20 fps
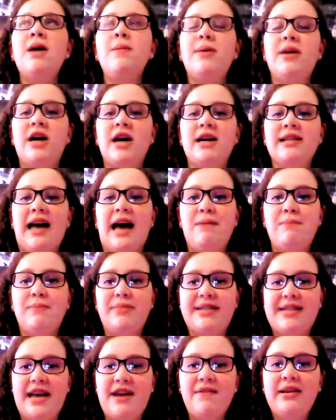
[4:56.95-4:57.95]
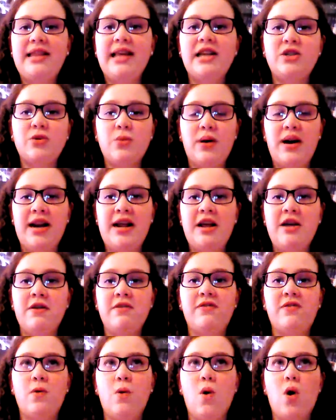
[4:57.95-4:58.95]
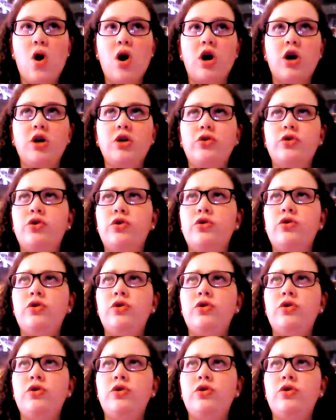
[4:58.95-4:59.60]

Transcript: Because I'm saving that 20 for